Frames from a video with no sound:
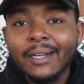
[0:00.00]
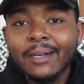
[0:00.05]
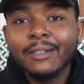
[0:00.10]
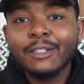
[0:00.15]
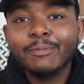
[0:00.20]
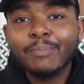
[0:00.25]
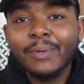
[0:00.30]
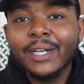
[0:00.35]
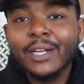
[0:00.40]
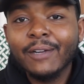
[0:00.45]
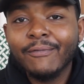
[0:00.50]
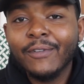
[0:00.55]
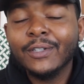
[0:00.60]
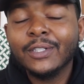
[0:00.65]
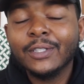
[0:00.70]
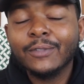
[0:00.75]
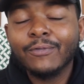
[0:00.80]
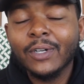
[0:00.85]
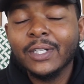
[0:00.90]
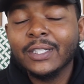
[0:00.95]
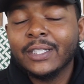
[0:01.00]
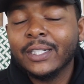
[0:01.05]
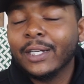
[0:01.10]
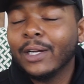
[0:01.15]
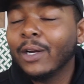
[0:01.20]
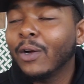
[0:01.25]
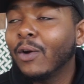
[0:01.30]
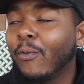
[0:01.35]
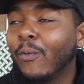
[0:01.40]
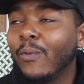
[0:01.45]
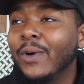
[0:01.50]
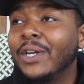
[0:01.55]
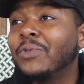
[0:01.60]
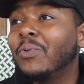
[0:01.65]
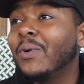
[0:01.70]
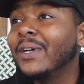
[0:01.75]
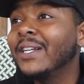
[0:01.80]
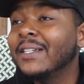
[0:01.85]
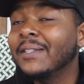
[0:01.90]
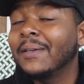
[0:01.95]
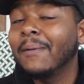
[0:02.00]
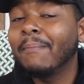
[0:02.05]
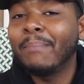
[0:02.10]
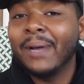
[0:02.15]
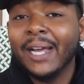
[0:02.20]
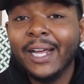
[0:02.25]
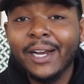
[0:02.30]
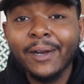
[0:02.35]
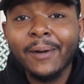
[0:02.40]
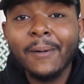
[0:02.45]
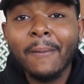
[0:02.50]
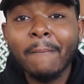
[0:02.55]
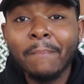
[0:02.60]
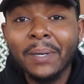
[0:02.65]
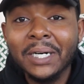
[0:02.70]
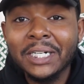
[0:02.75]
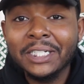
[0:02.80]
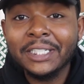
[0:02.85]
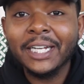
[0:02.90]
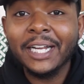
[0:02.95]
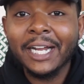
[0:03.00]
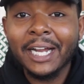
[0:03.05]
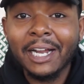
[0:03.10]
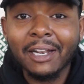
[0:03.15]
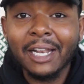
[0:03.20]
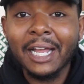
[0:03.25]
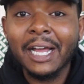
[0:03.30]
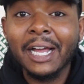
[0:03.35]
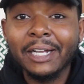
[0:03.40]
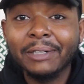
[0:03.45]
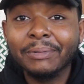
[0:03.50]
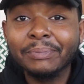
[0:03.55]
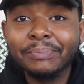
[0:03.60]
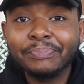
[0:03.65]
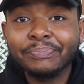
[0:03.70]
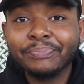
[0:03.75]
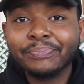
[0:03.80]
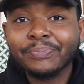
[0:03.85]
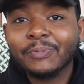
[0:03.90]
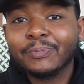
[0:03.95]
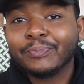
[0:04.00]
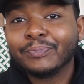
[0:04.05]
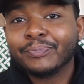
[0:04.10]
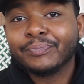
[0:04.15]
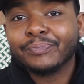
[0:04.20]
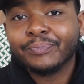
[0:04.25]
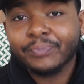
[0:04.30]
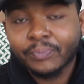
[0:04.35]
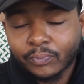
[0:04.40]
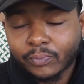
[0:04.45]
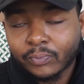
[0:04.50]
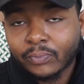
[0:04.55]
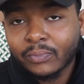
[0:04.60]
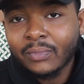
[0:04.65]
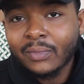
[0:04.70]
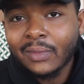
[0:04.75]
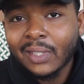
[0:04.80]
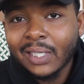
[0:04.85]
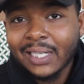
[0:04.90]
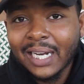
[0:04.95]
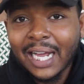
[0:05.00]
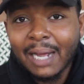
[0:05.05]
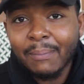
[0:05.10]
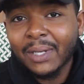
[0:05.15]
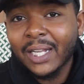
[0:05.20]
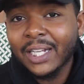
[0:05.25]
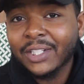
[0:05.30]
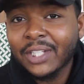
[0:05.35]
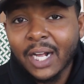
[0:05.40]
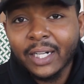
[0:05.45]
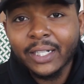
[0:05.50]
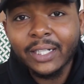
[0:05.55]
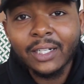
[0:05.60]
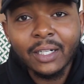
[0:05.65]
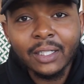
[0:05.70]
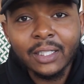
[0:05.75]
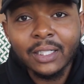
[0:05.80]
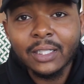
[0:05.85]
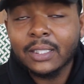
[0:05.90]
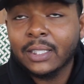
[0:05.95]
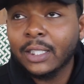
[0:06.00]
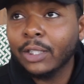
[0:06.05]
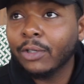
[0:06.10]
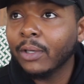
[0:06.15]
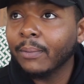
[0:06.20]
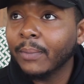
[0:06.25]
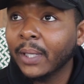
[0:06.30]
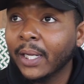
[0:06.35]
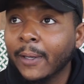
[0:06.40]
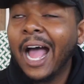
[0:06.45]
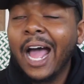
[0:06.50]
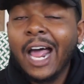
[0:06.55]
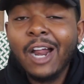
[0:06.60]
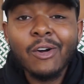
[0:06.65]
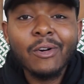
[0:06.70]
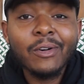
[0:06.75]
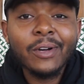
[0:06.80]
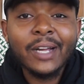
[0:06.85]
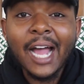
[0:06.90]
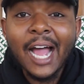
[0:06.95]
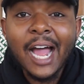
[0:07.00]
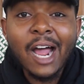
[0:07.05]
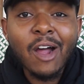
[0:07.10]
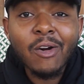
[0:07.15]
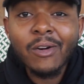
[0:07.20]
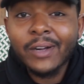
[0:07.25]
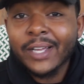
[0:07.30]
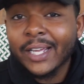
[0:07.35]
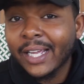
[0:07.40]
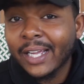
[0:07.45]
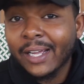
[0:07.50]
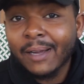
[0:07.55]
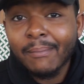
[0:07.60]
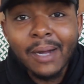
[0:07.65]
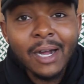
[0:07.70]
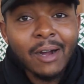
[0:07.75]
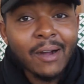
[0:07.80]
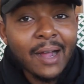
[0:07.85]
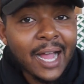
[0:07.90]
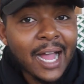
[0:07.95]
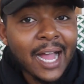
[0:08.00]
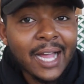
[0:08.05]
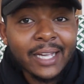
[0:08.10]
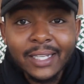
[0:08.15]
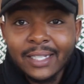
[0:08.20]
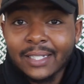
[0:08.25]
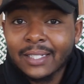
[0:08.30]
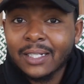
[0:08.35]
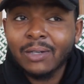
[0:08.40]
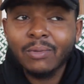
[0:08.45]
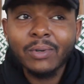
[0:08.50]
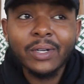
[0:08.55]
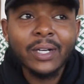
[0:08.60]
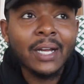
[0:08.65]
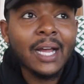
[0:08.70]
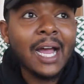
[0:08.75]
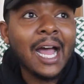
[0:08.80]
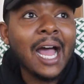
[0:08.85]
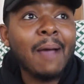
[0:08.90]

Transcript: Spirit versus Frontier. Which one is the better budget airline? Now I'm gonna let y'all in on a little secret, man. I don't care about how I get somewhere.